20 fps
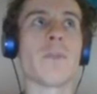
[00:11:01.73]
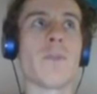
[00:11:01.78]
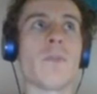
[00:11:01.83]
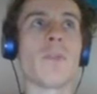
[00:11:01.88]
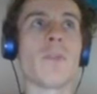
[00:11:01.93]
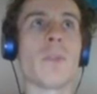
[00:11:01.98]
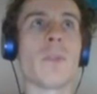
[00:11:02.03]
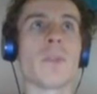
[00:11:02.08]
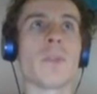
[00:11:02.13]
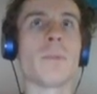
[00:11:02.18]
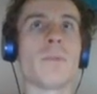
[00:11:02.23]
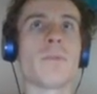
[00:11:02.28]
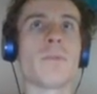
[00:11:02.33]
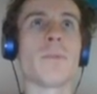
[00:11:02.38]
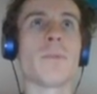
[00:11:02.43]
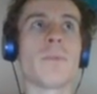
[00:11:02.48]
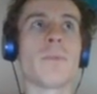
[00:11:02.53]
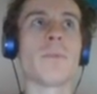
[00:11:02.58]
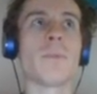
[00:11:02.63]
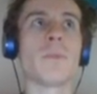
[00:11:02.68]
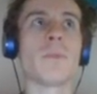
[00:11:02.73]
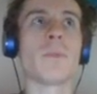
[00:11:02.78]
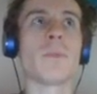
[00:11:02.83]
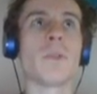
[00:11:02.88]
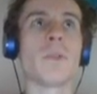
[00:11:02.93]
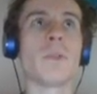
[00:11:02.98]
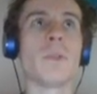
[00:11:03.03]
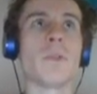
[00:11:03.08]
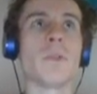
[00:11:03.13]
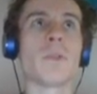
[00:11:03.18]
for
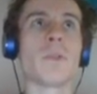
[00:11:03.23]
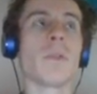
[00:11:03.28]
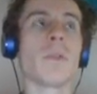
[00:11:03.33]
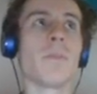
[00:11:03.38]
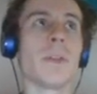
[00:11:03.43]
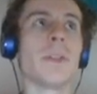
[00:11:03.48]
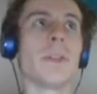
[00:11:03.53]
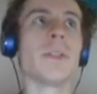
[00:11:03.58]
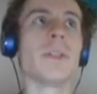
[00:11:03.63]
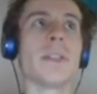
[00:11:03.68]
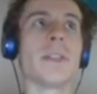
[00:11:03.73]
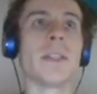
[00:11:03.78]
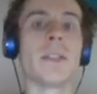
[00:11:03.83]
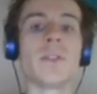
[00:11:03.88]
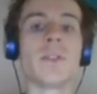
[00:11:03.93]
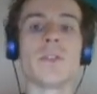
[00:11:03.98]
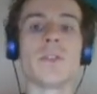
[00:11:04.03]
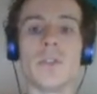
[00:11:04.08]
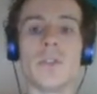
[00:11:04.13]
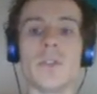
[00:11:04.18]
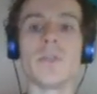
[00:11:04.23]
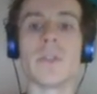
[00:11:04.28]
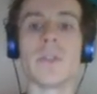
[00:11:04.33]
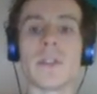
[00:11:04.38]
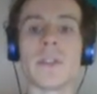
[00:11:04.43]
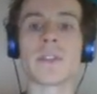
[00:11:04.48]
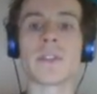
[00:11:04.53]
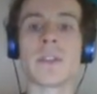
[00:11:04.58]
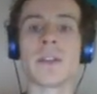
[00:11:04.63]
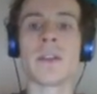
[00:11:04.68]
your ability to do
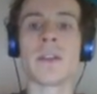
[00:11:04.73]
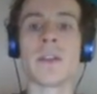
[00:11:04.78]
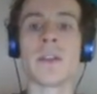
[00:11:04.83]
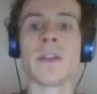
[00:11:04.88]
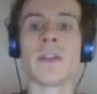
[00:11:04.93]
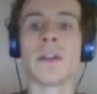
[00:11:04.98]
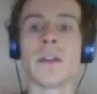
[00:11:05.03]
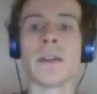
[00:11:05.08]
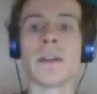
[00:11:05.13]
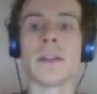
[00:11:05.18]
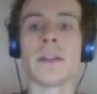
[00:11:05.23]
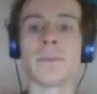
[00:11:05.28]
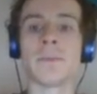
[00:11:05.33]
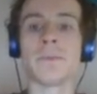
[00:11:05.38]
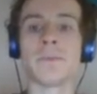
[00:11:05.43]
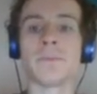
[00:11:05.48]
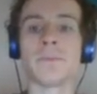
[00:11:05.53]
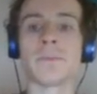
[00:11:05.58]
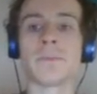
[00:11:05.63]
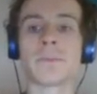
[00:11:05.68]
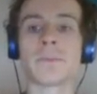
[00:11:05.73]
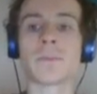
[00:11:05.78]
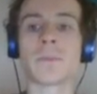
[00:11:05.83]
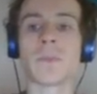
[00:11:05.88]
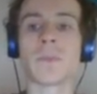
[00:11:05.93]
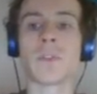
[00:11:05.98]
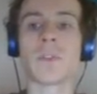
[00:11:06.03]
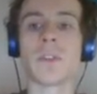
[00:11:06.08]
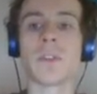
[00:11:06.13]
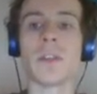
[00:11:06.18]
this. Um,
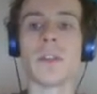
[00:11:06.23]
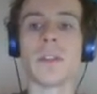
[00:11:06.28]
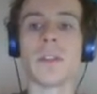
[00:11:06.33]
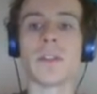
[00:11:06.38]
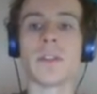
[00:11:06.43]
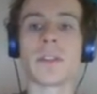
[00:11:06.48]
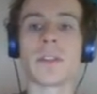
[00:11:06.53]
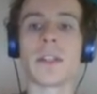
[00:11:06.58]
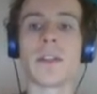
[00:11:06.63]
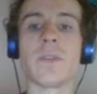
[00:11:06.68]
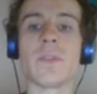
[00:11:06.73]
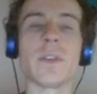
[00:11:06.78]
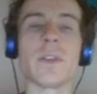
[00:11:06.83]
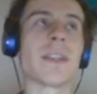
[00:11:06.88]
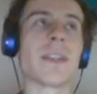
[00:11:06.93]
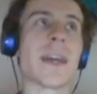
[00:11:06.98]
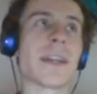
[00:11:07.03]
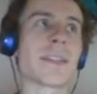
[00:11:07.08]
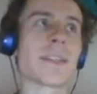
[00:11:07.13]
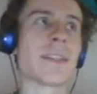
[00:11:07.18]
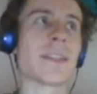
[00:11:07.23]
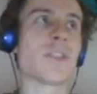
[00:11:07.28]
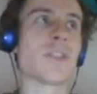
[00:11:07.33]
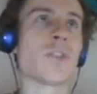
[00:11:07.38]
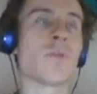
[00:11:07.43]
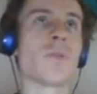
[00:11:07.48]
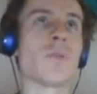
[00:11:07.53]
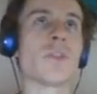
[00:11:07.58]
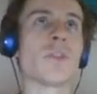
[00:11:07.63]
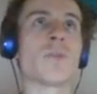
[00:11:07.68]
Instead of a
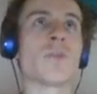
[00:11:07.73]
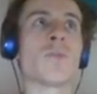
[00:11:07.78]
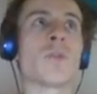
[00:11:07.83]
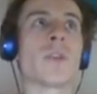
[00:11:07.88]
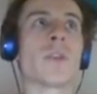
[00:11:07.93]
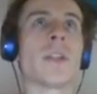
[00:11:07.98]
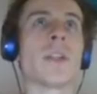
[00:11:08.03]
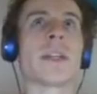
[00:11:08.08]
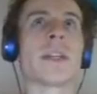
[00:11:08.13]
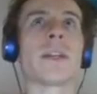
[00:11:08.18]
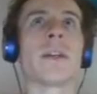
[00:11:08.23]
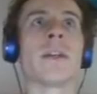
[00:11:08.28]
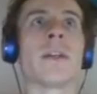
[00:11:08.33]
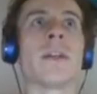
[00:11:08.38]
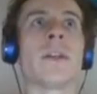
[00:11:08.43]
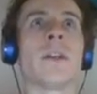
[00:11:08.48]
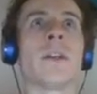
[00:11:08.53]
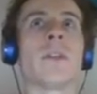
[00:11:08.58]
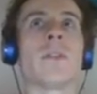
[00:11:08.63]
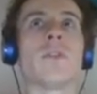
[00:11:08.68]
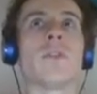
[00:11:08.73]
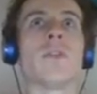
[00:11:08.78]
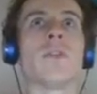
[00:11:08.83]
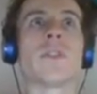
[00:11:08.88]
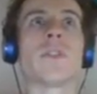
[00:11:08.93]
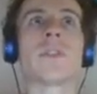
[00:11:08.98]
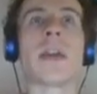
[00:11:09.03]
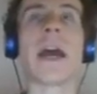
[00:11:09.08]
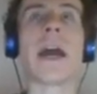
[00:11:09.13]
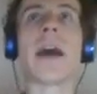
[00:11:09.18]
taxation, which is more like
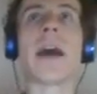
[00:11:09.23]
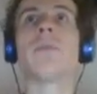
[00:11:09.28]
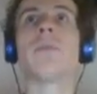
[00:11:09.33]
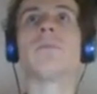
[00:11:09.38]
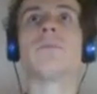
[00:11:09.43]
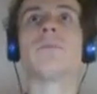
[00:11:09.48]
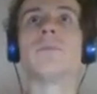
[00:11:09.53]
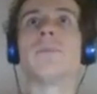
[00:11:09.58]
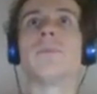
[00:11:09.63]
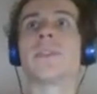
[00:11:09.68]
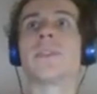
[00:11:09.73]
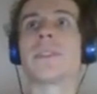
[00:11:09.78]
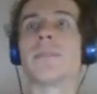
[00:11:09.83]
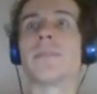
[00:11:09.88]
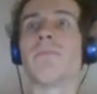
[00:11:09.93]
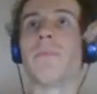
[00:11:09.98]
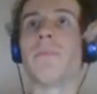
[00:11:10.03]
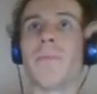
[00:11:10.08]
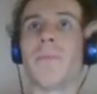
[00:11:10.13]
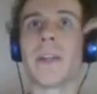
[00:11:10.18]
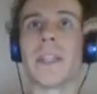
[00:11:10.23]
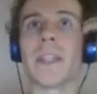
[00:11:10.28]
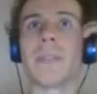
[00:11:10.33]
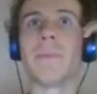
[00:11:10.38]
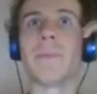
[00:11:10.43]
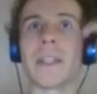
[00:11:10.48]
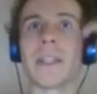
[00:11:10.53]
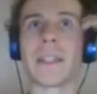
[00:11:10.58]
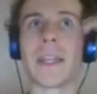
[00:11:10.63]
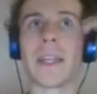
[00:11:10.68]
just how money
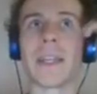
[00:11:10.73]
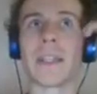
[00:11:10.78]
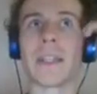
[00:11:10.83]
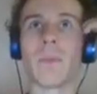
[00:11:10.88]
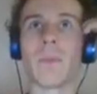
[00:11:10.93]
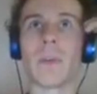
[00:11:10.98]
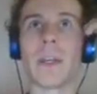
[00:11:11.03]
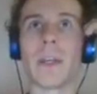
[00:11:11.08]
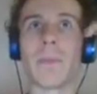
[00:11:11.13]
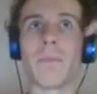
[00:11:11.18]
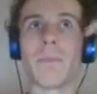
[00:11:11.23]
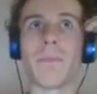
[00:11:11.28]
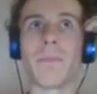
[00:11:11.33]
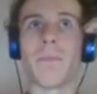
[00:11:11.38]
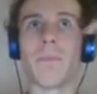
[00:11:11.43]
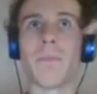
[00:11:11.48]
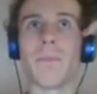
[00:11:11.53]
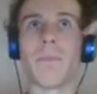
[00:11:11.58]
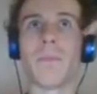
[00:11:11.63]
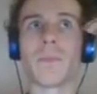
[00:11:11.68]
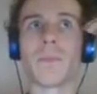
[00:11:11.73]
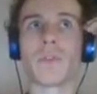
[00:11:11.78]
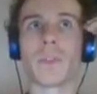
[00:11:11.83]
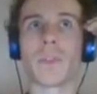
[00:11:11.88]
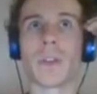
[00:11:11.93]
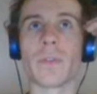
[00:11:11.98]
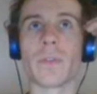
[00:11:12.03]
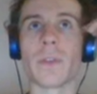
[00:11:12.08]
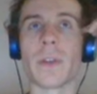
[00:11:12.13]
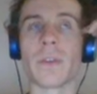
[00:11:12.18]
being taken away,
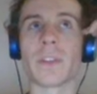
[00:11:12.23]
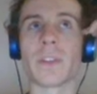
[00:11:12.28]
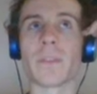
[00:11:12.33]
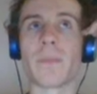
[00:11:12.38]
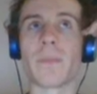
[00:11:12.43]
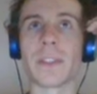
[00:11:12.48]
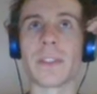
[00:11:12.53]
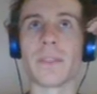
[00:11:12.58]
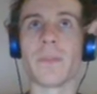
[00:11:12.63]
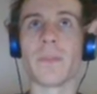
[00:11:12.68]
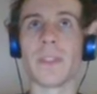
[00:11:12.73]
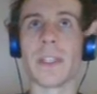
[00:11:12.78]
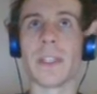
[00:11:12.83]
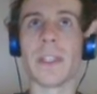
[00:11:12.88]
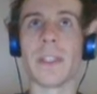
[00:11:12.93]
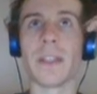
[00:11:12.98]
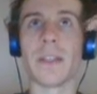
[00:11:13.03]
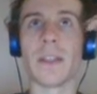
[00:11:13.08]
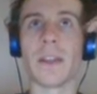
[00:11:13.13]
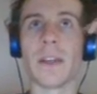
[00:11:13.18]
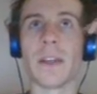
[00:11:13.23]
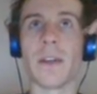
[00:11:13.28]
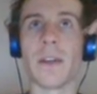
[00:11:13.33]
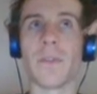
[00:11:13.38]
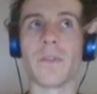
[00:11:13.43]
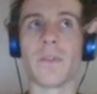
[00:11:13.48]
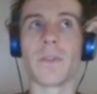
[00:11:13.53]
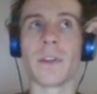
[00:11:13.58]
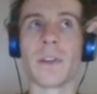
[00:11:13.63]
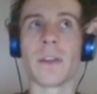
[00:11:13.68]
sort of irrespectively
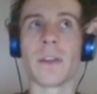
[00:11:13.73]
of